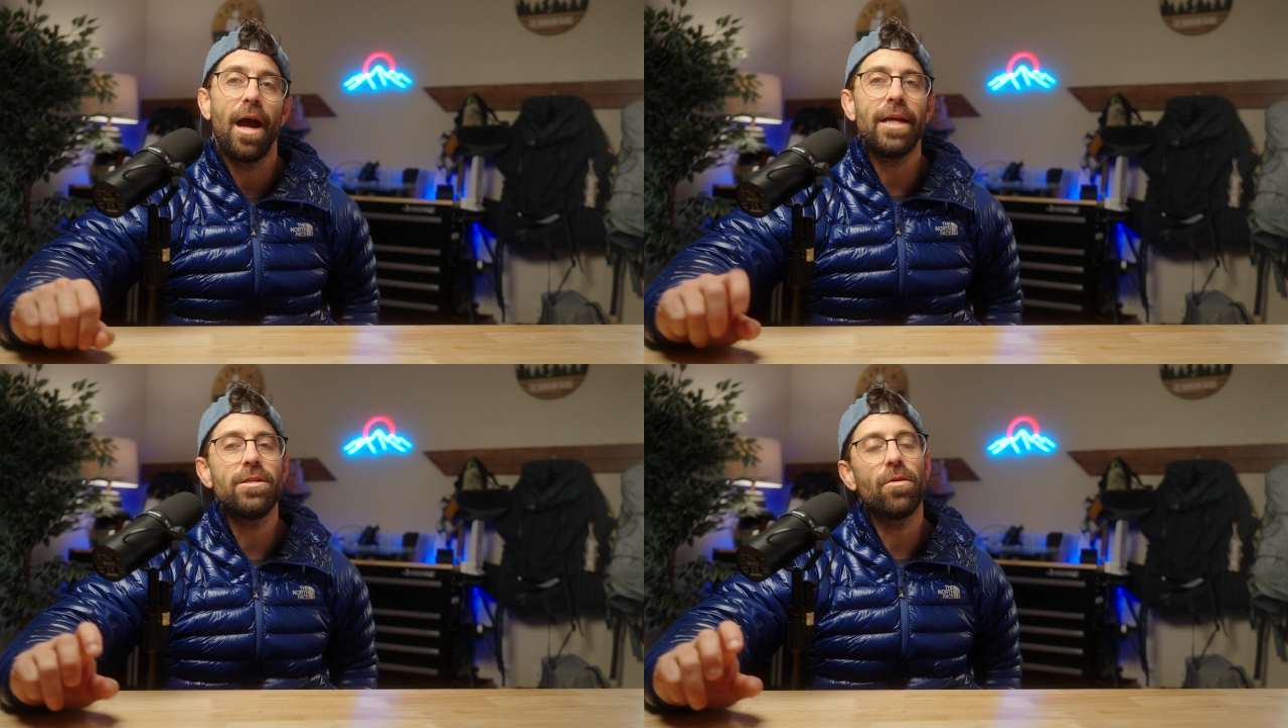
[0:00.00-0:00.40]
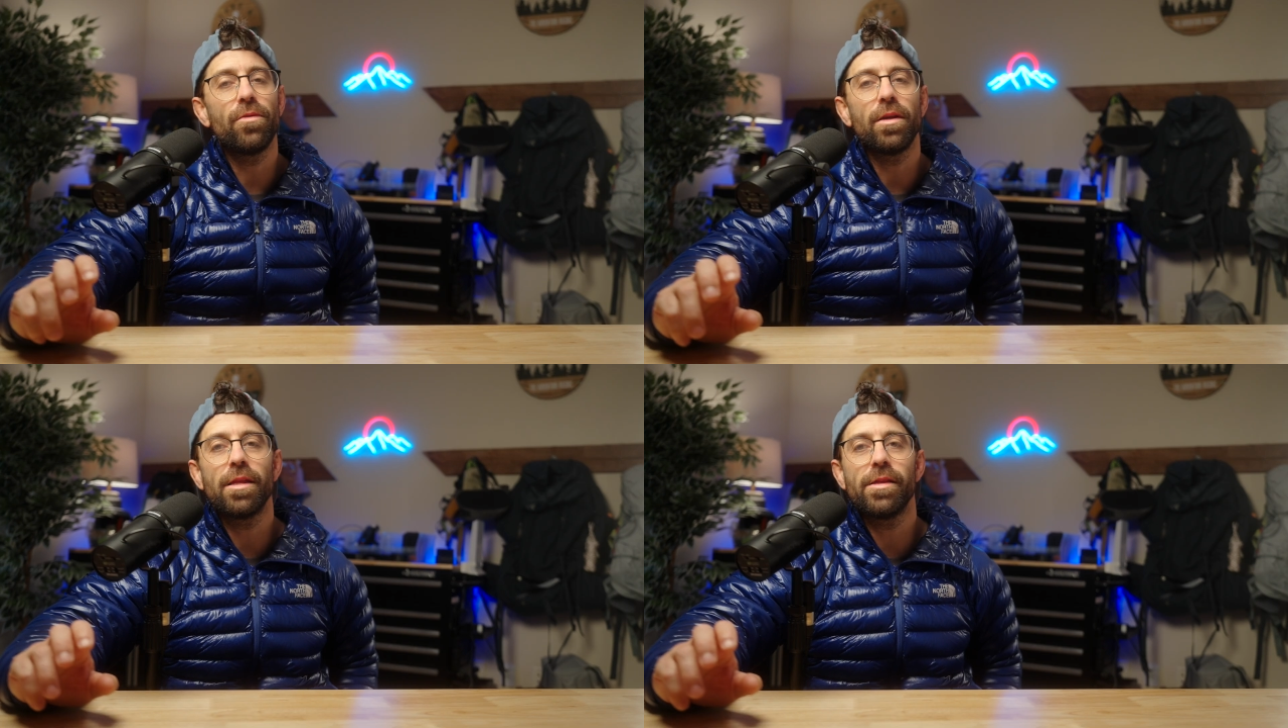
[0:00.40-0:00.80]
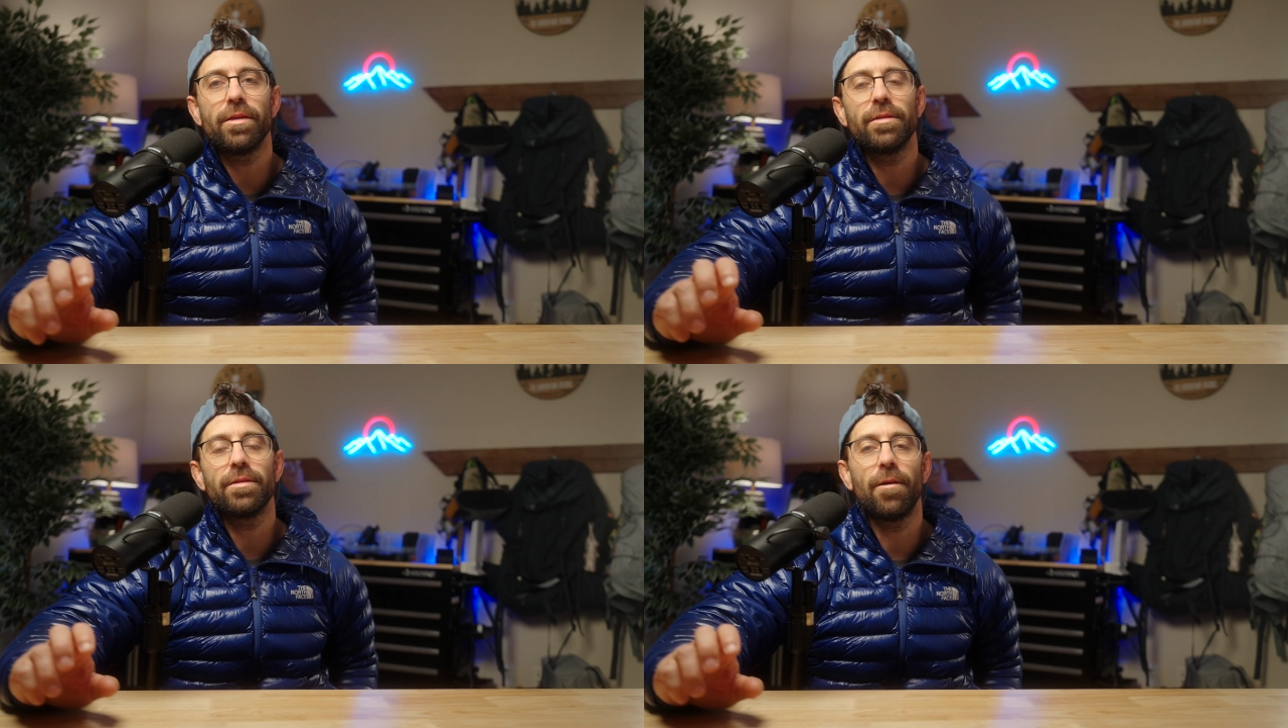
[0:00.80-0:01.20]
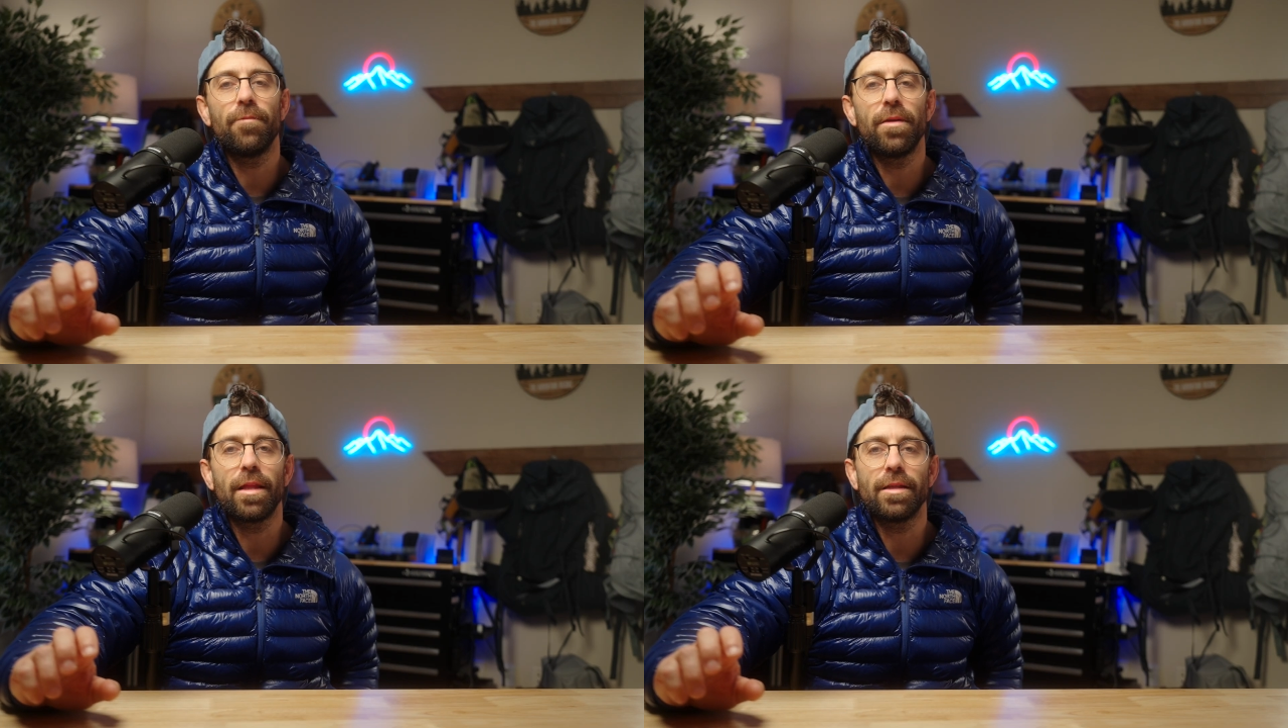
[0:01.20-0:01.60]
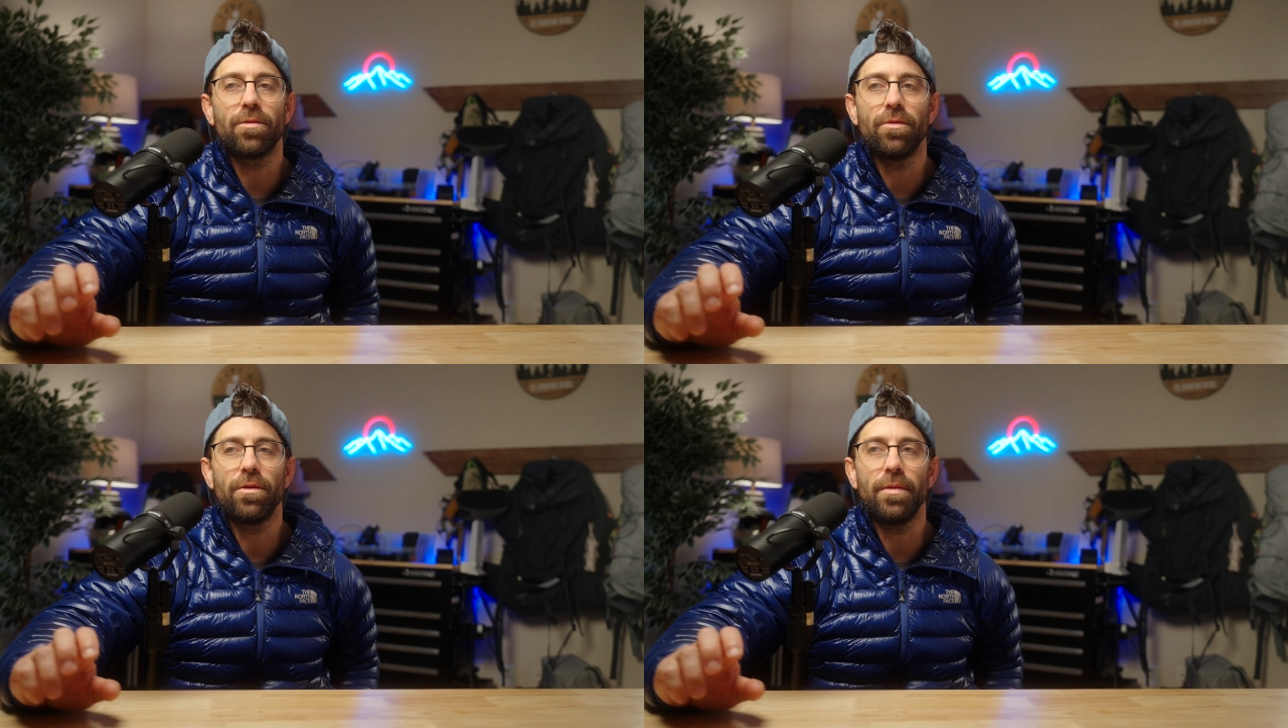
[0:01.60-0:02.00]
I don't think that this is something that's
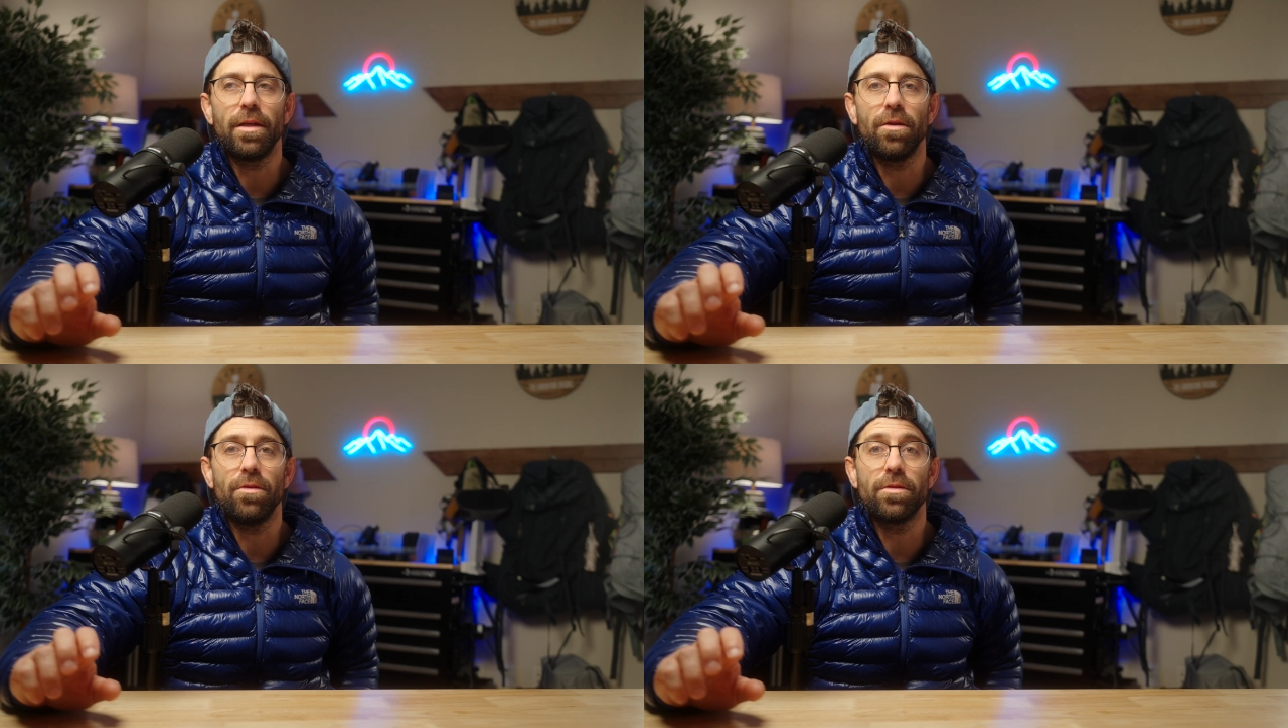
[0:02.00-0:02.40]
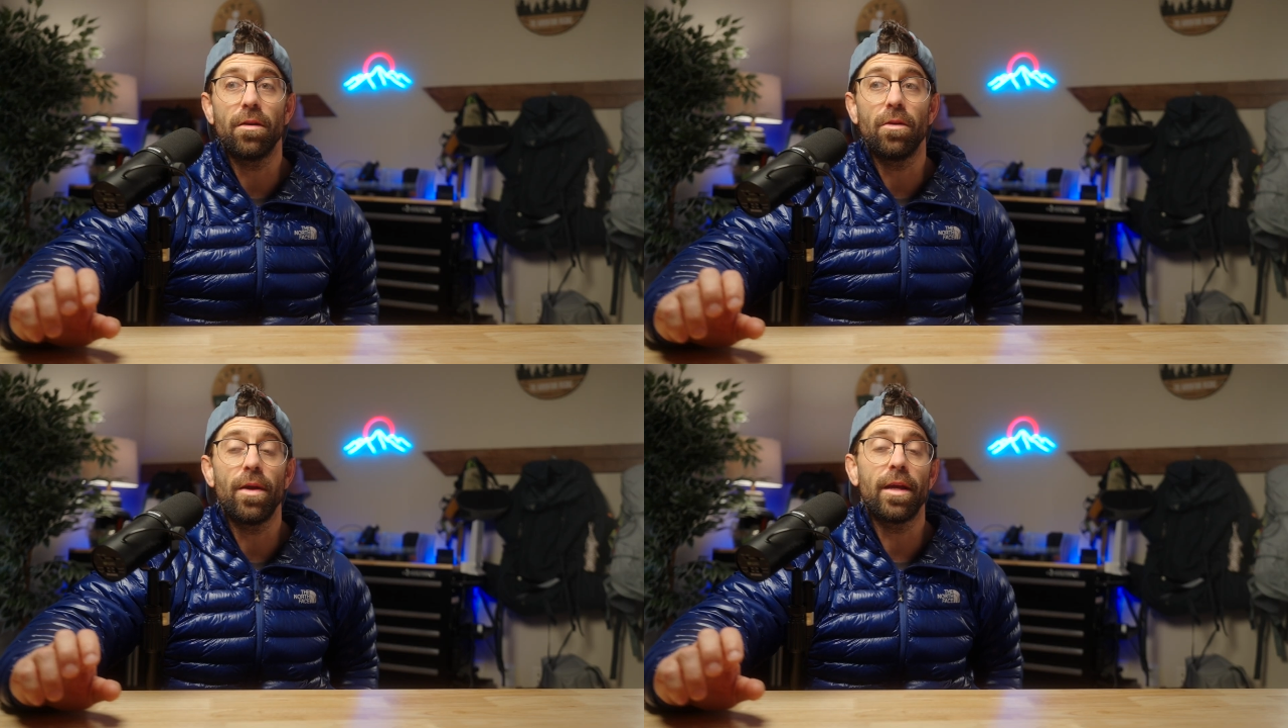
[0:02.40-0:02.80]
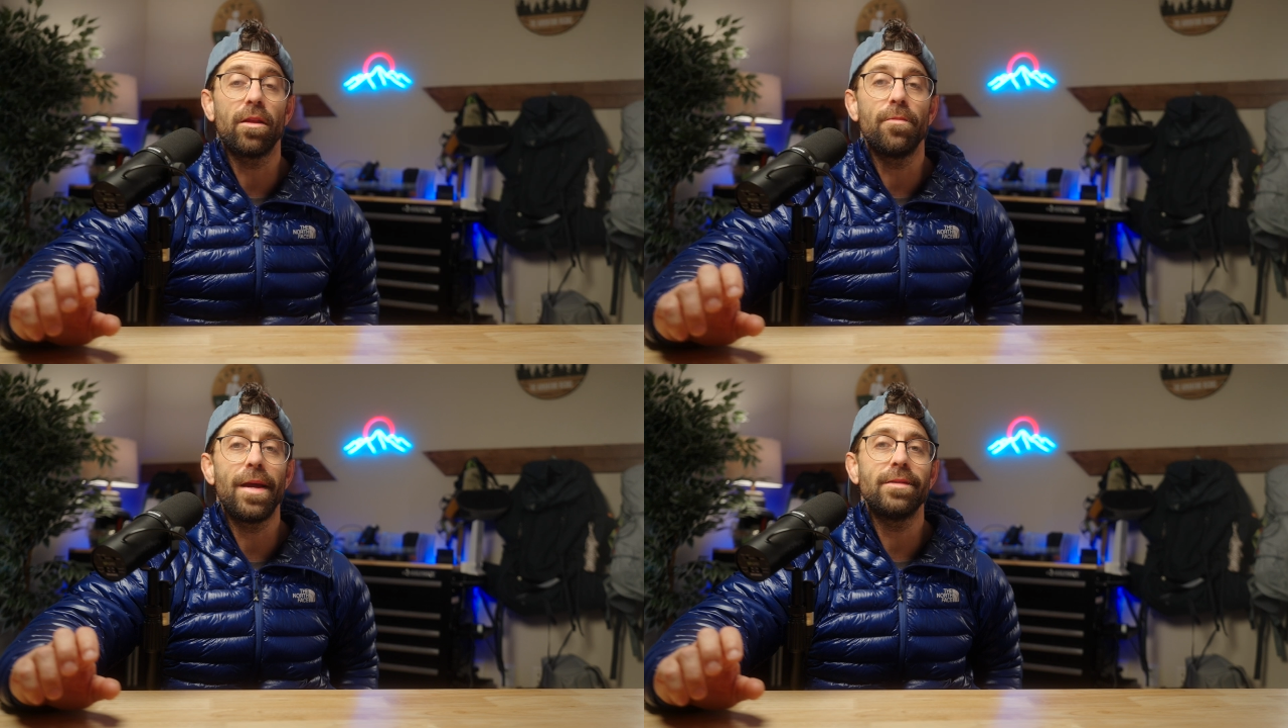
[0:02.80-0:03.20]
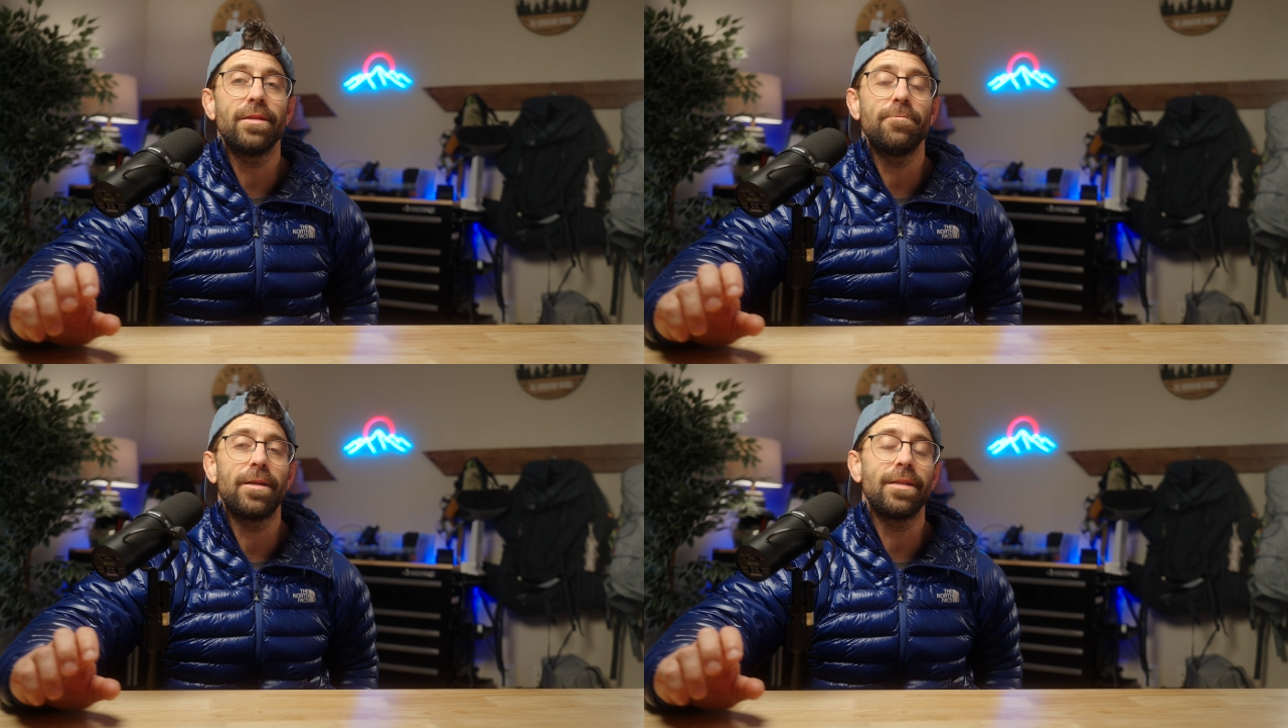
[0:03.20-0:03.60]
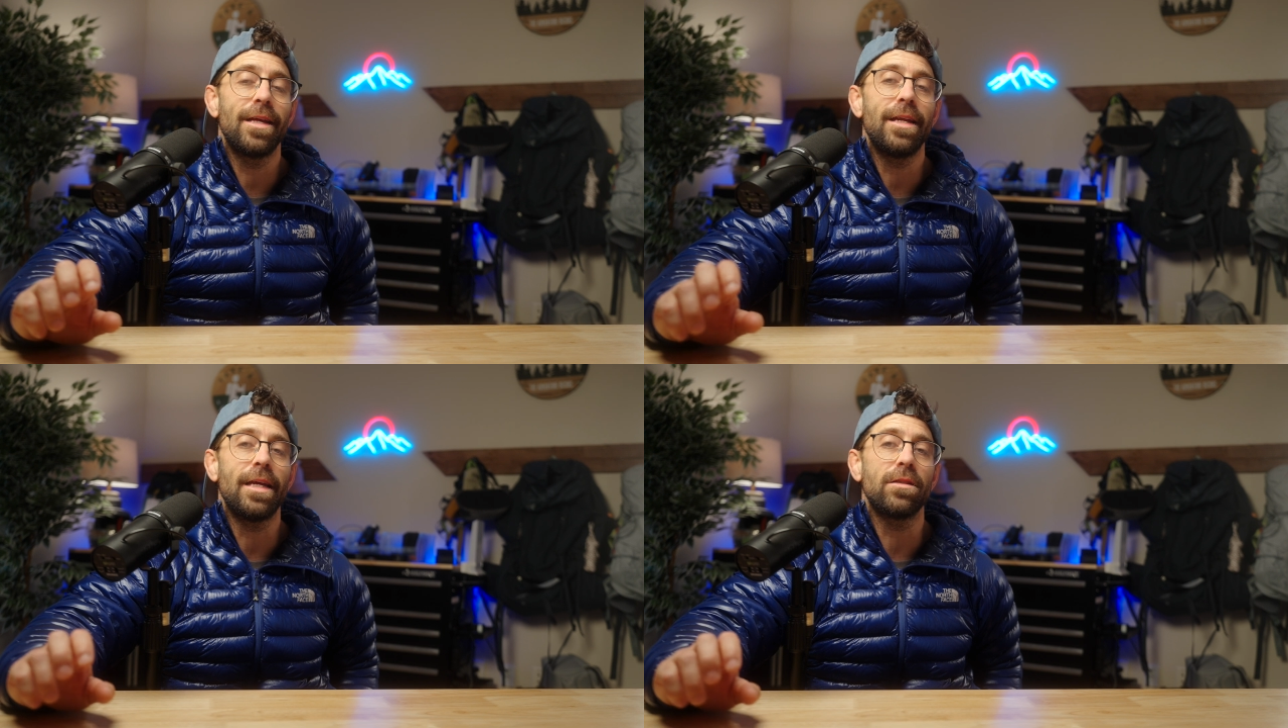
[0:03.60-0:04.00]
going to be used on a regular basis because
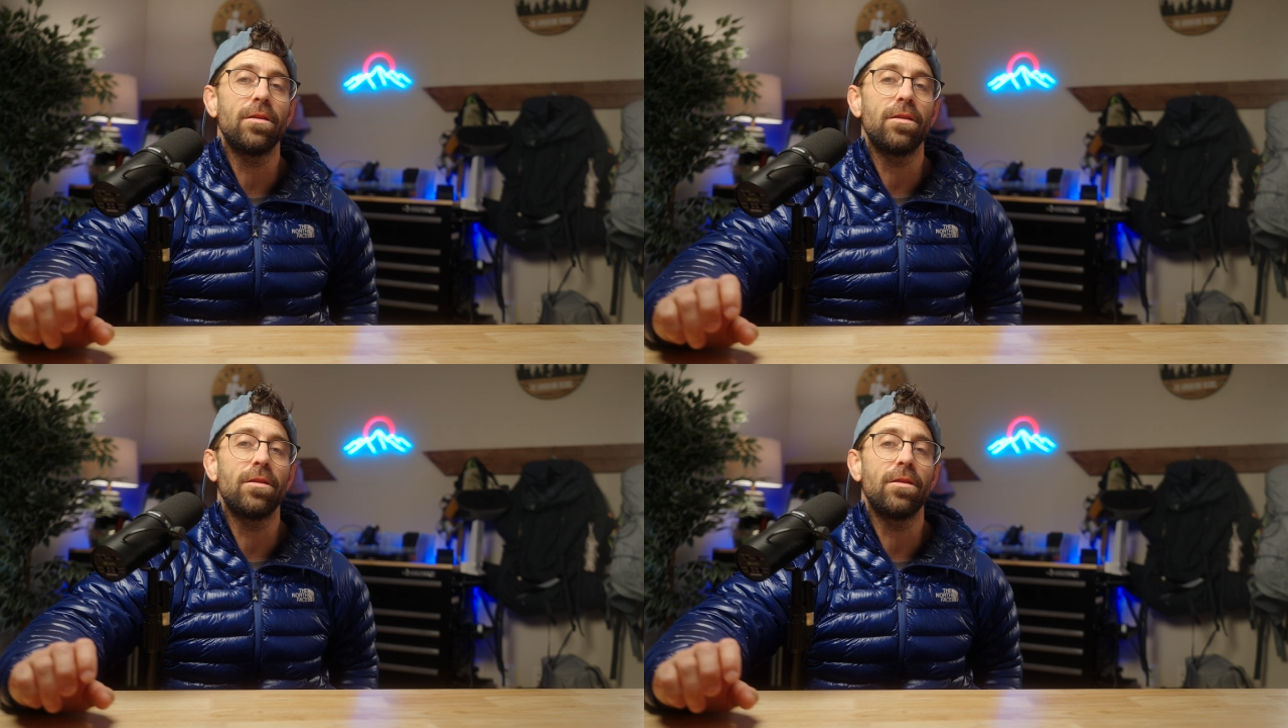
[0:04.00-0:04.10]
that is a